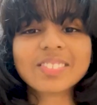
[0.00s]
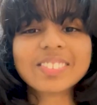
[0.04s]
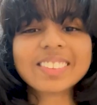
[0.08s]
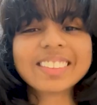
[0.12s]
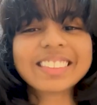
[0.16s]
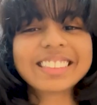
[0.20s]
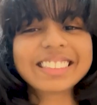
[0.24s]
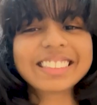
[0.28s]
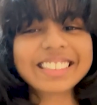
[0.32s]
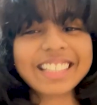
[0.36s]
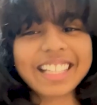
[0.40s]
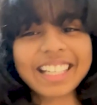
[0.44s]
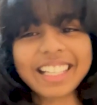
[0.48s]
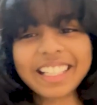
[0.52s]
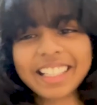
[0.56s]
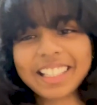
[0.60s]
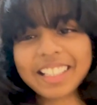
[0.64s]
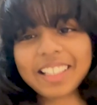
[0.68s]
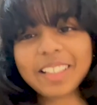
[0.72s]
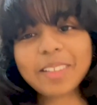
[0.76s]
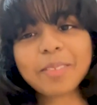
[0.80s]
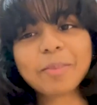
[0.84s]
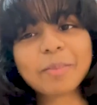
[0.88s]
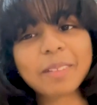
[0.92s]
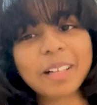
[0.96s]

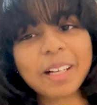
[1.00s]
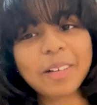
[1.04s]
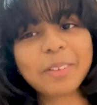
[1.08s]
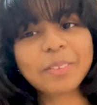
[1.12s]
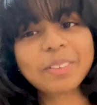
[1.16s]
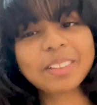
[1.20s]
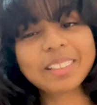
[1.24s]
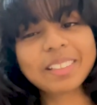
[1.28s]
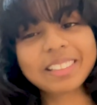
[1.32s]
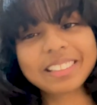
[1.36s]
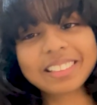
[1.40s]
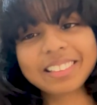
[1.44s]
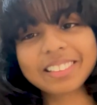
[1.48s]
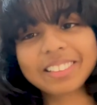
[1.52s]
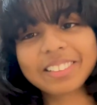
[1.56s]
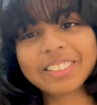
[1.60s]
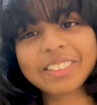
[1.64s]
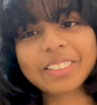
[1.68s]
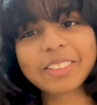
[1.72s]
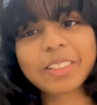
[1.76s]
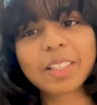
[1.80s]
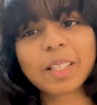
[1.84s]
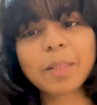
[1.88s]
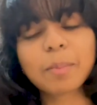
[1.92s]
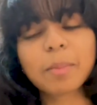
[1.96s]
Same. I was still
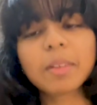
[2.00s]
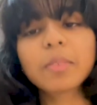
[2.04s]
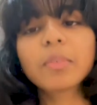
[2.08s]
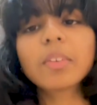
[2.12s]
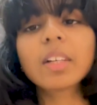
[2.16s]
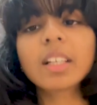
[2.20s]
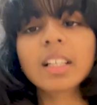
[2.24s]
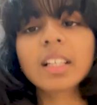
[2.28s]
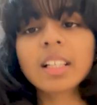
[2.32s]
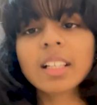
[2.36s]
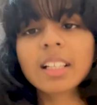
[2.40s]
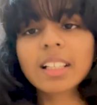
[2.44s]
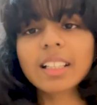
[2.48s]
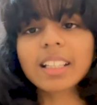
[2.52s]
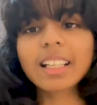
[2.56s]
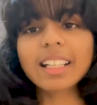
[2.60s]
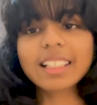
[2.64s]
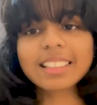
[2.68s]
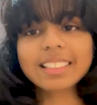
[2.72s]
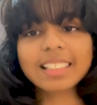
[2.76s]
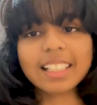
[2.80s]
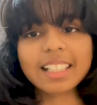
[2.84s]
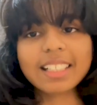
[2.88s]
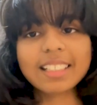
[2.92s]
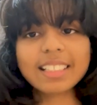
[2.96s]
learning, but we are
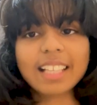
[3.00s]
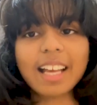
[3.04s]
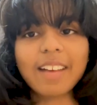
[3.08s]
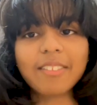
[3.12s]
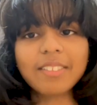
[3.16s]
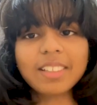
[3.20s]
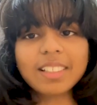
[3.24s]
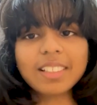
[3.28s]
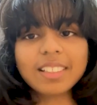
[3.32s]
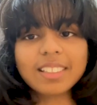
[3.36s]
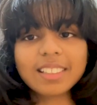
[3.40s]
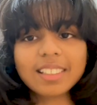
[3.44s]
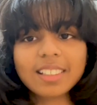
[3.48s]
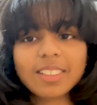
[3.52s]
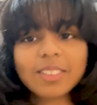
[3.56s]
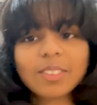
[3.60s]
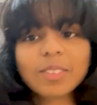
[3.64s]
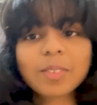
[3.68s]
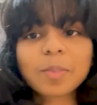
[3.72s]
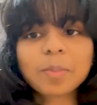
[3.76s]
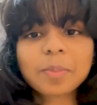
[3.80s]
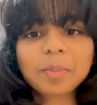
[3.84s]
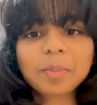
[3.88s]
like tech savvies now.